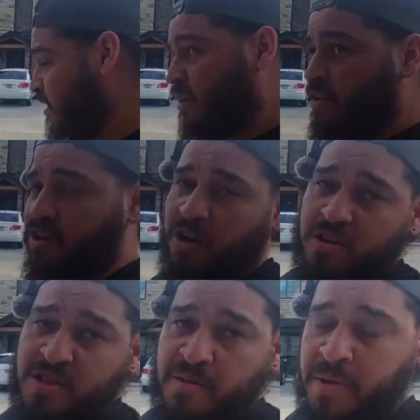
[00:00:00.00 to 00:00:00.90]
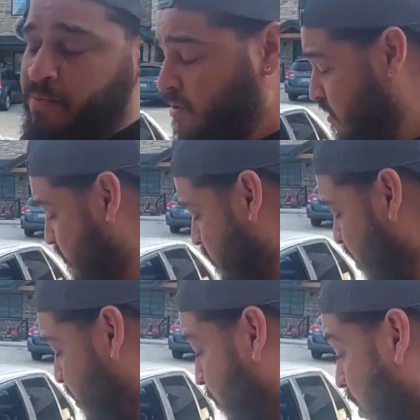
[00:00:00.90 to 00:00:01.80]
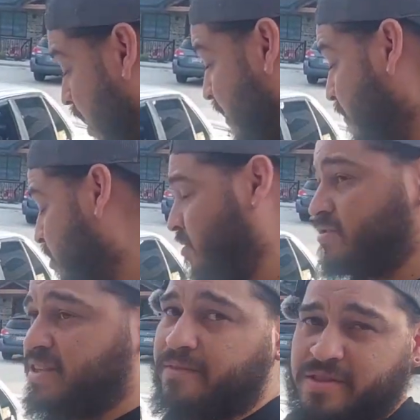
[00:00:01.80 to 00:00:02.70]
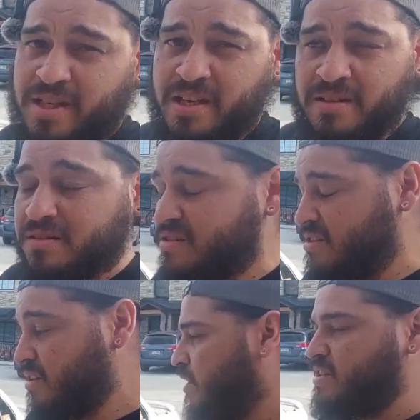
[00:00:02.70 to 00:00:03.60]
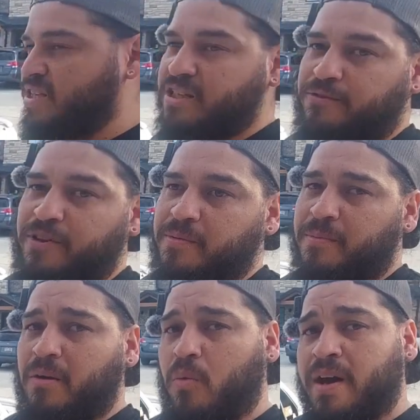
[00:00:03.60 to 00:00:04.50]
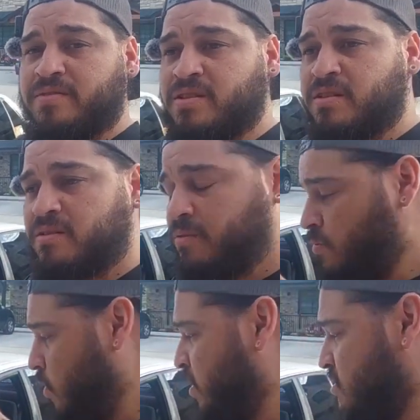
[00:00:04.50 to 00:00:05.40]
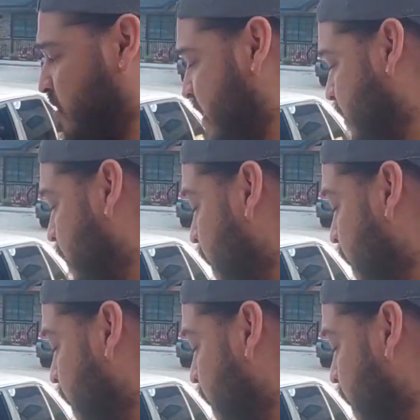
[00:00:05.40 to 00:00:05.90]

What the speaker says: it. The car is going to be we're going to probably put it on 17s. We're going to test fit my wife's wheels on it,